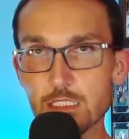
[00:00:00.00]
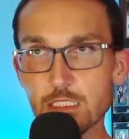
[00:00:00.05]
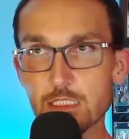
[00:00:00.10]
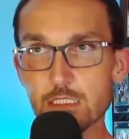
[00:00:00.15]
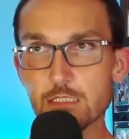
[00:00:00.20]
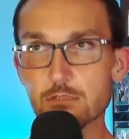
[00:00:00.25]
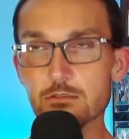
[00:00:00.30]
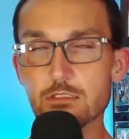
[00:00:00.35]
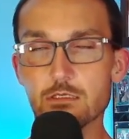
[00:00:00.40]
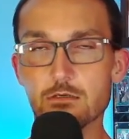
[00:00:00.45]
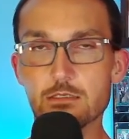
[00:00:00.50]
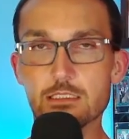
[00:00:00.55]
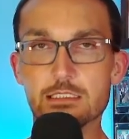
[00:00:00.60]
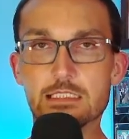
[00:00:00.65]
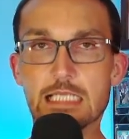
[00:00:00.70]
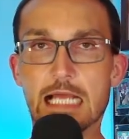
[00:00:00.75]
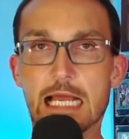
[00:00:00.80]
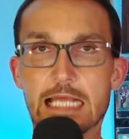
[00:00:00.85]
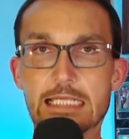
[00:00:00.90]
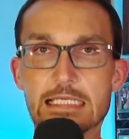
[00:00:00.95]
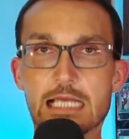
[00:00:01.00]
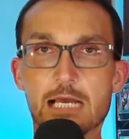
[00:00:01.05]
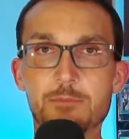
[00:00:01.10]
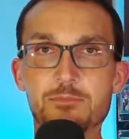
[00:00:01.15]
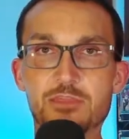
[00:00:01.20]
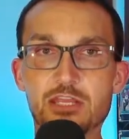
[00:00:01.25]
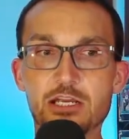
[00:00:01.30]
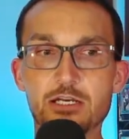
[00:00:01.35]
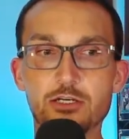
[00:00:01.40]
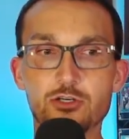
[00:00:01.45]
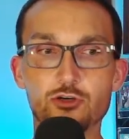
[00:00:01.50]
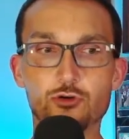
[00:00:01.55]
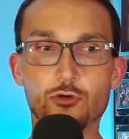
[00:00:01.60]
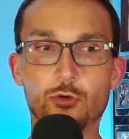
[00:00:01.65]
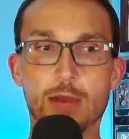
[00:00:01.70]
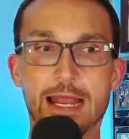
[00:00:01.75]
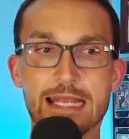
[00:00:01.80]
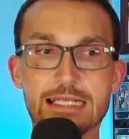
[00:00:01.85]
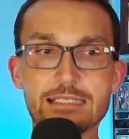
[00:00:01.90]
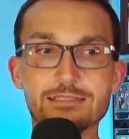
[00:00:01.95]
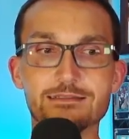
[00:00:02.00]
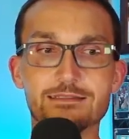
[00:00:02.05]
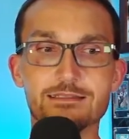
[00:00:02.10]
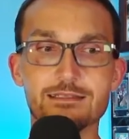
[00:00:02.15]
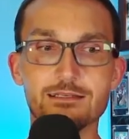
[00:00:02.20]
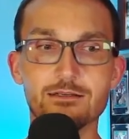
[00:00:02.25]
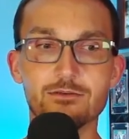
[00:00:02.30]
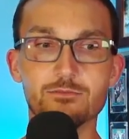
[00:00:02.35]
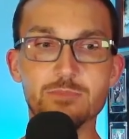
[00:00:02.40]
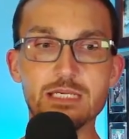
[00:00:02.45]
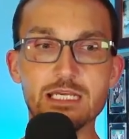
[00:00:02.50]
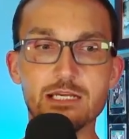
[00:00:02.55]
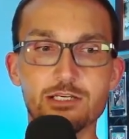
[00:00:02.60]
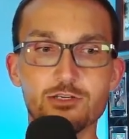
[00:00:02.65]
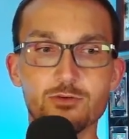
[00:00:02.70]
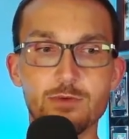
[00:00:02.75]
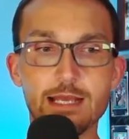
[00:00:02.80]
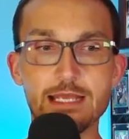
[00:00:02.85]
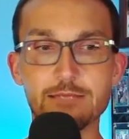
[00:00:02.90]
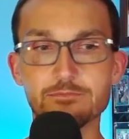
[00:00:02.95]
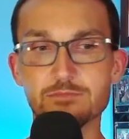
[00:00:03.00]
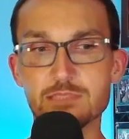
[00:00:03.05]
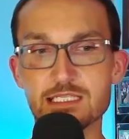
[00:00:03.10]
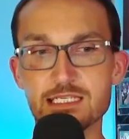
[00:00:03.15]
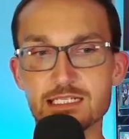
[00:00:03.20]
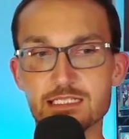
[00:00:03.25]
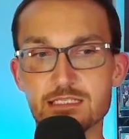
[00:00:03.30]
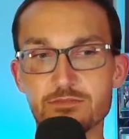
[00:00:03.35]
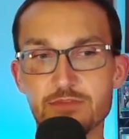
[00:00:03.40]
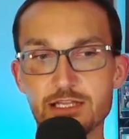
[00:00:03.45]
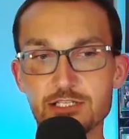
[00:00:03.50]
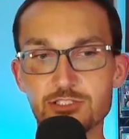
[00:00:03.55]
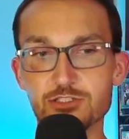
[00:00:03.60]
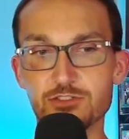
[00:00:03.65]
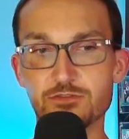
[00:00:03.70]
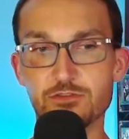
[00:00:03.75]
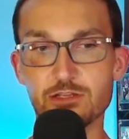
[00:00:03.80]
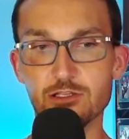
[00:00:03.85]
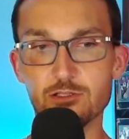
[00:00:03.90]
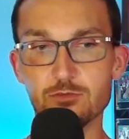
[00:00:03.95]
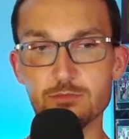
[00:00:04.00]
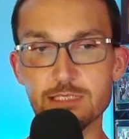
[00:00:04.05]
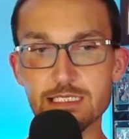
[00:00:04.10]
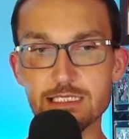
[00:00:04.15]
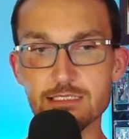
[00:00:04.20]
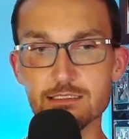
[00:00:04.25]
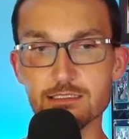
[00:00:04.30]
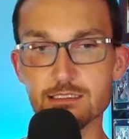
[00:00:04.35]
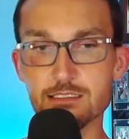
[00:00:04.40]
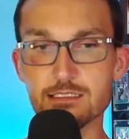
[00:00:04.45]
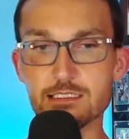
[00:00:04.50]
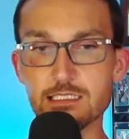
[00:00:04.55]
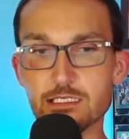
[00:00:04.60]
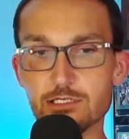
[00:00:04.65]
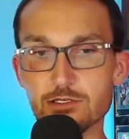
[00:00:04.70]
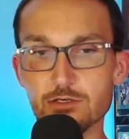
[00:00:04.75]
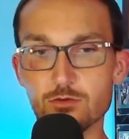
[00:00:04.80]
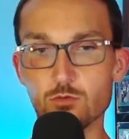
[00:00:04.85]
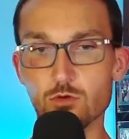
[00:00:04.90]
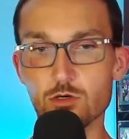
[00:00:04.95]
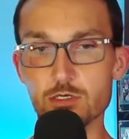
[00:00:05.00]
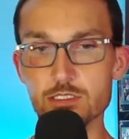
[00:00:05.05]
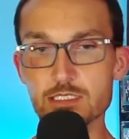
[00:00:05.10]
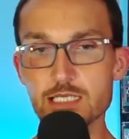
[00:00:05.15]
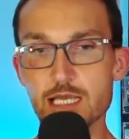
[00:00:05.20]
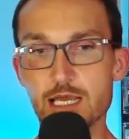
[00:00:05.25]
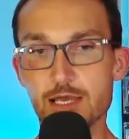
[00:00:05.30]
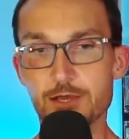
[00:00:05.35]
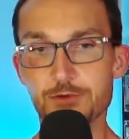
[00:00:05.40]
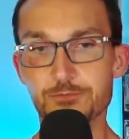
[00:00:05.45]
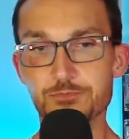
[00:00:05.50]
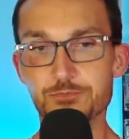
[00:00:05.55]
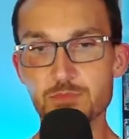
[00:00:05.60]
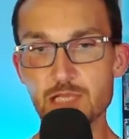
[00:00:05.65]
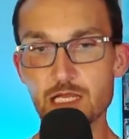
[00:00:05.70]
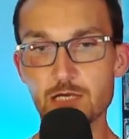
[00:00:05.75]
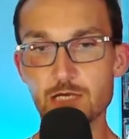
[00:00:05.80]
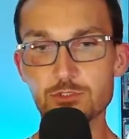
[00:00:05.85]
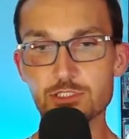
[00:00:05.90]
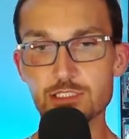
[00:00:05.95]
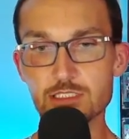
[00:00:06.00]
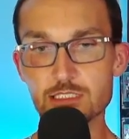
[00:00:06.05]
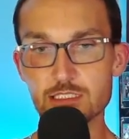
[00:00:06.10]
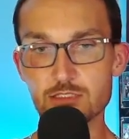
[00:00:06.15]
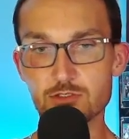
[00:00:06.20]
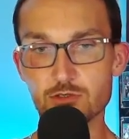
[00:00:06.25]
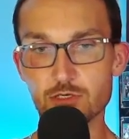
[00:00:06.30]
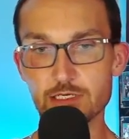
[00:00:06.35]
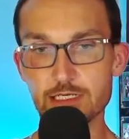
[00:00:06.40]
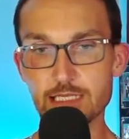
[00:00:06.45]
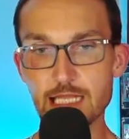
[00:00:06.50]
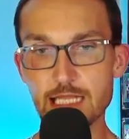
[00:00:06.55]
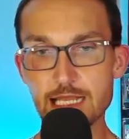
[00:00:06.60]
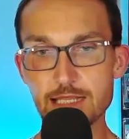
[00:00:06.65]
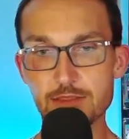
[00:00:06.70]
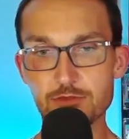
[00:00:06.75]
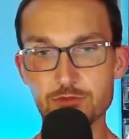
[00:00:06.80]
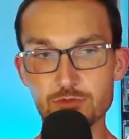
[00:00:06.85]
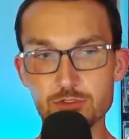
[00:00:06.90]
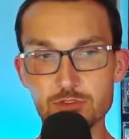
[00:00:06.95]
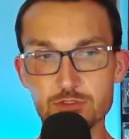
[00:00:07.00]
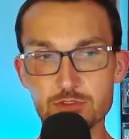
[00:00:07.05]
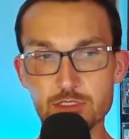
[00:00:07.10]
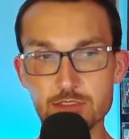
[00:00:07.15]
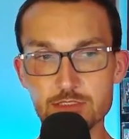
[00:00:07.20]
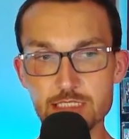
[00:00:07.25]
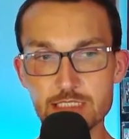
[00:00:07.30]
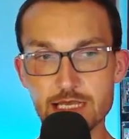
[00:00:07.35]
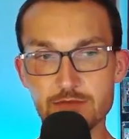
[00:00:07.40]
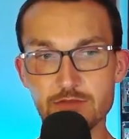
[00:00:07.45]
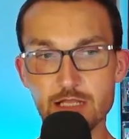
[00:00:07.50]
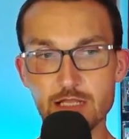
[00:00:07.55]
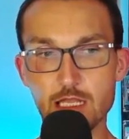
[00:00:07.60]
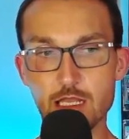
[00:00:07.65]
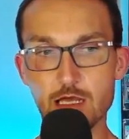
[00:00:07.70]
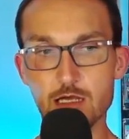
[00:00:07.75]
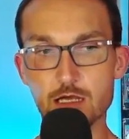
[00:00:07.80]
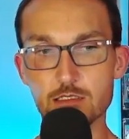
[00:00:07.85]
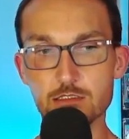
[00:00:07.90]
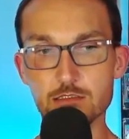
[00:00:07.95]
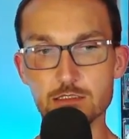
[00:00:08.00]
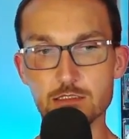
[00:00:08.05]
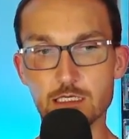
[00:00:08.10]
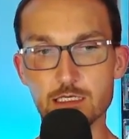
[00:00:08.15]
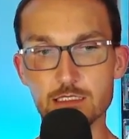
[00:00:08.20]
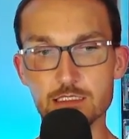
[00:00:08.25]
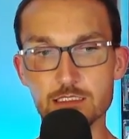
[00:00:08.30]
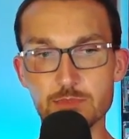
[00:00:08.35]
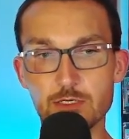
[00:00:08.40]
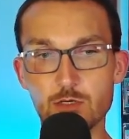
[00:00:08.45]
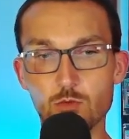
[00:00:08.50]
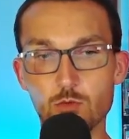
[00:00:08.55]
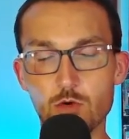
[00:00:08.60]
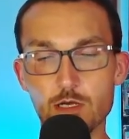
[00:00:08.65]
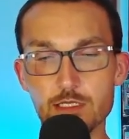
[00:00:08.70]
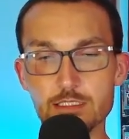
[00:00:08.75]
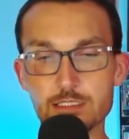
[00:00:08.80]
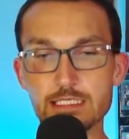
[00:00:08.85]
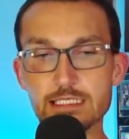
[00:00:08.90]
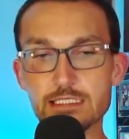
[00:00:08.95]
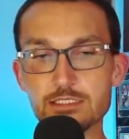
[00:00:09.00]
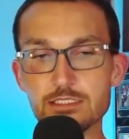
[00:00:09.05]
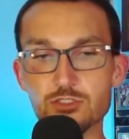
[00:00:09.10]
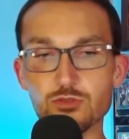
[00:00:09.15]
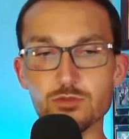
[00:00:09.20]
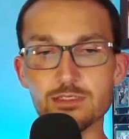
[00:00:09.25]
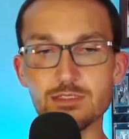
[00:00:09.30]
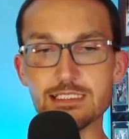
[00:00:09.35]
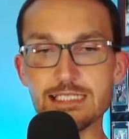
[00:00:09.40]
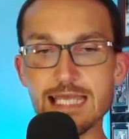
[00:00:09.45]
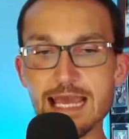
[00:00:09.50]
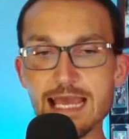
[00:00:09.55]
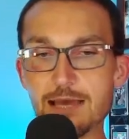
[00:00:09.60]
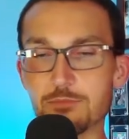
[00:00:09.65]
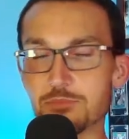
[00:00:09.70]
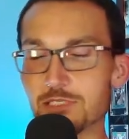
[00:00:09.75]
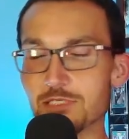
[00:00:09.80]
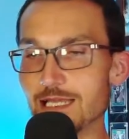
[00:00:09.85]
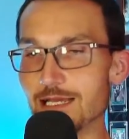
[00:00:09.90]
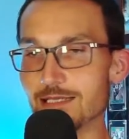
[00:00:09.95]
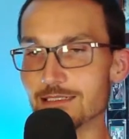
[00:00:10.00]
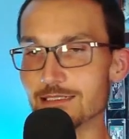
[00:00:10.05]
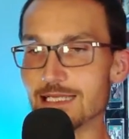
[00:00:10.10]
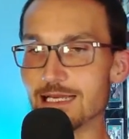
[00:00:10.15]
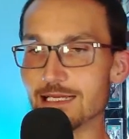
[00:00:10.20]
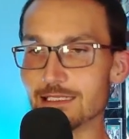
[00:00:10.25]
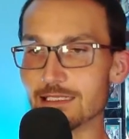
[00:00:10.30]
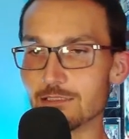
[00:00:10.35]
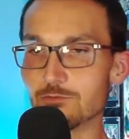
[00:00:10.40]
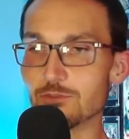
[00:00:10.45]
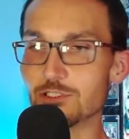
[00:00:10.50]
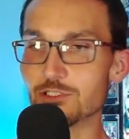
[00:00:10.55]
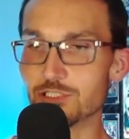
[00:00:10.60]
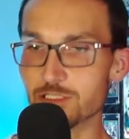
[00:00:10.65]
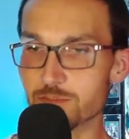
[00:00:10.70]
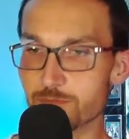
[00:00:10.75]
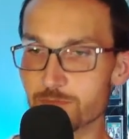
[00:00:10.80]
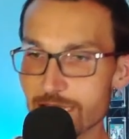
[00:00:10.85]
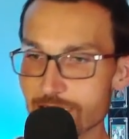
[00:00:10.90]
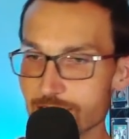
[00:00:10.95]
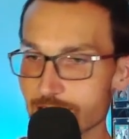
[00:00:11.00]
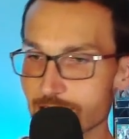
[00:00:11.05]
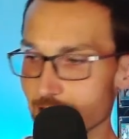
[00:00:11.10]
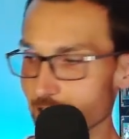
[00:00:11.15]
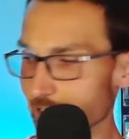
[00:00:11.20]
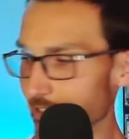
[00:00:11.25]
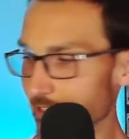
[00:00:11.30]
we don't want to tie you up there, Cretton, so be on your way. Sixth Avengers film is Secret Wars, which is a storyline the Russos have long talked about wanting to adapt. Yeah, exactly. Which is basically,